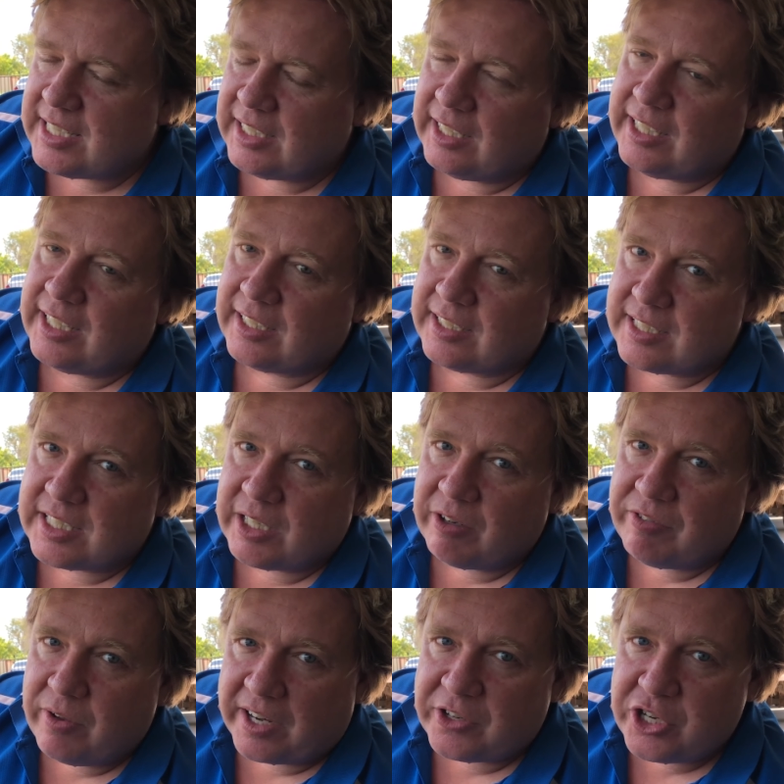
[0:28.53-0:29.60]
silicons, so
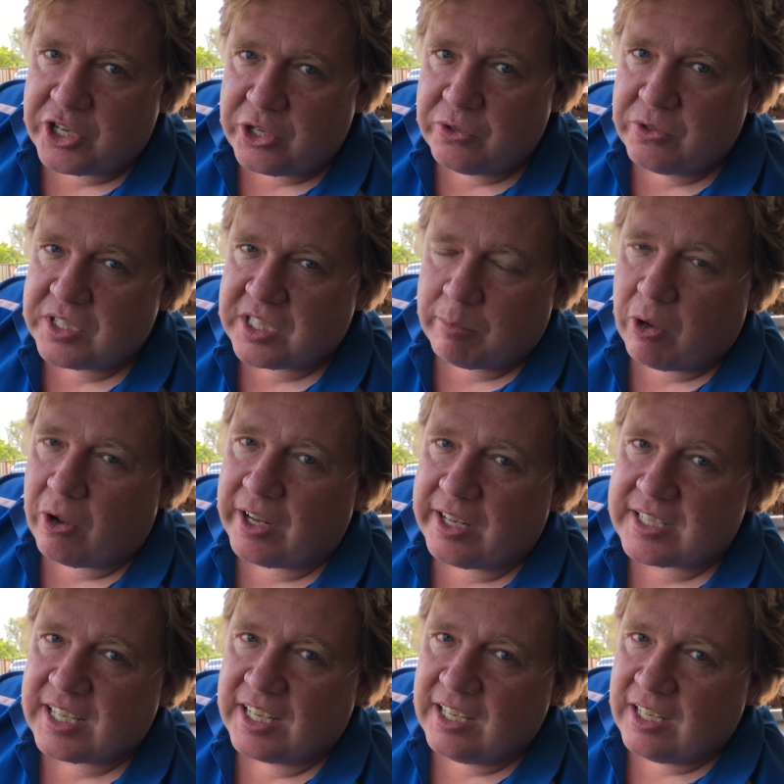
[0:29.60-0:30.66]
if you actually use them on
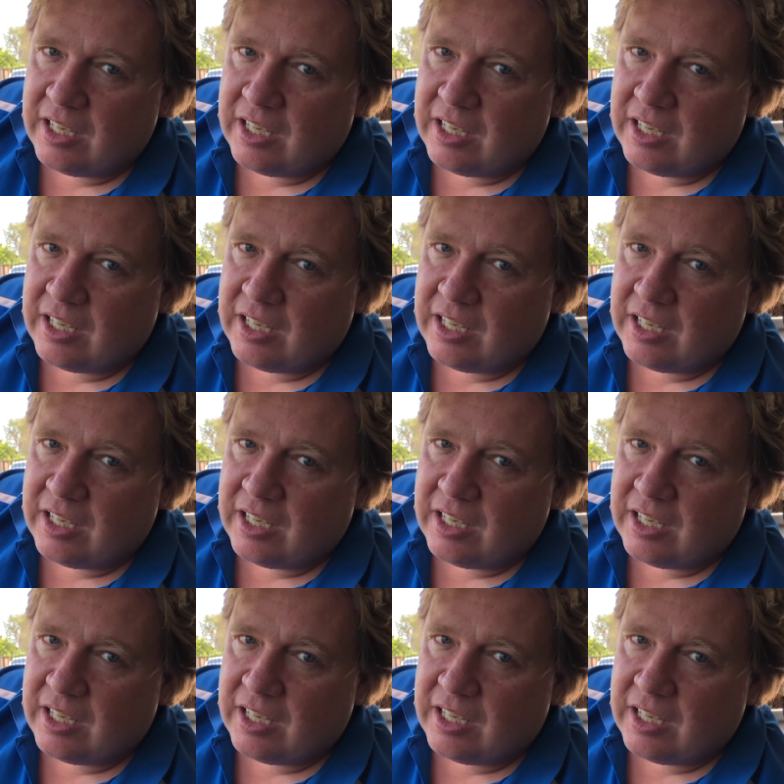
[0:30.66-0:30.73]
it,